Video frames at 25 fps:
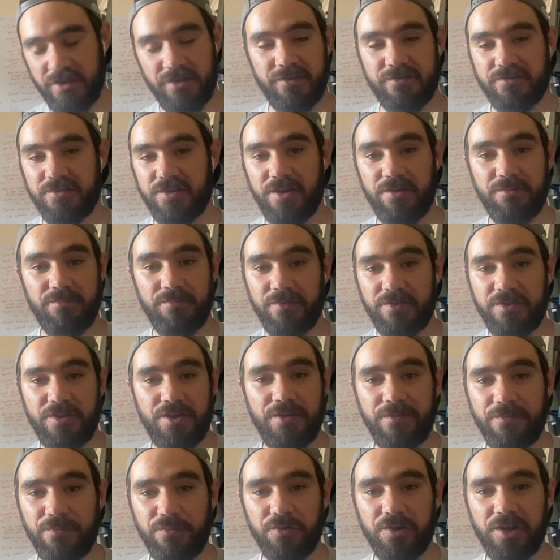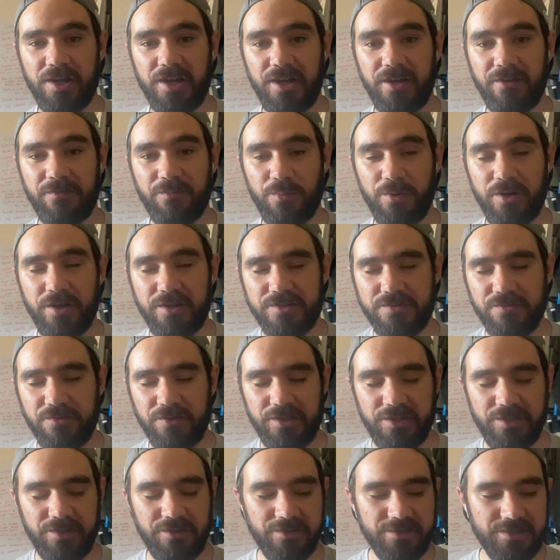So 34.5 works
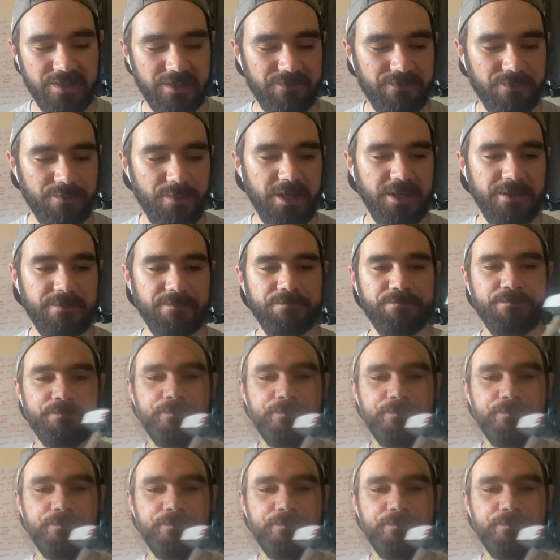really nicely for me.